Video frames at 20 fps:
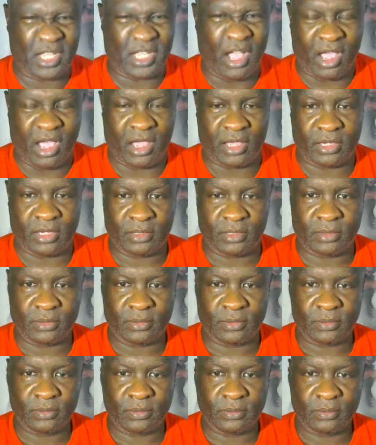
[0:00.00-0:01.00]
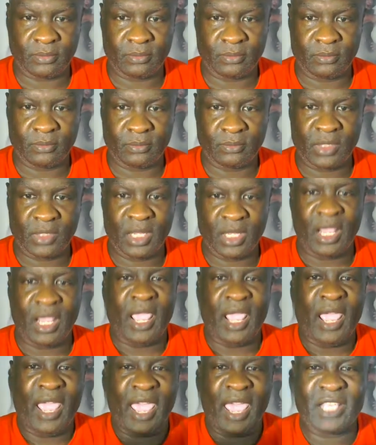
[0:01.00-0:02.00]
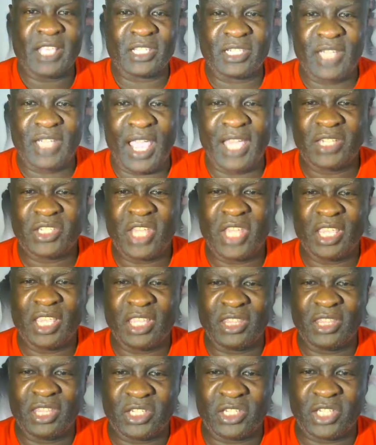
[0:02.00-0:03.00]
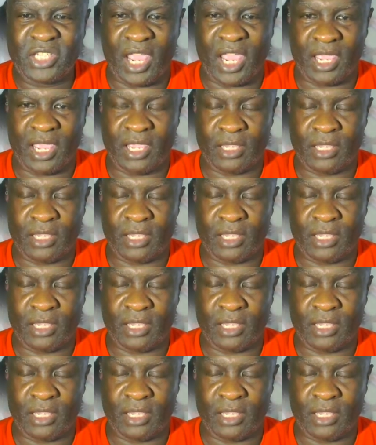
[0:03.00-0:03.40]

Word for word: God, has not taken the time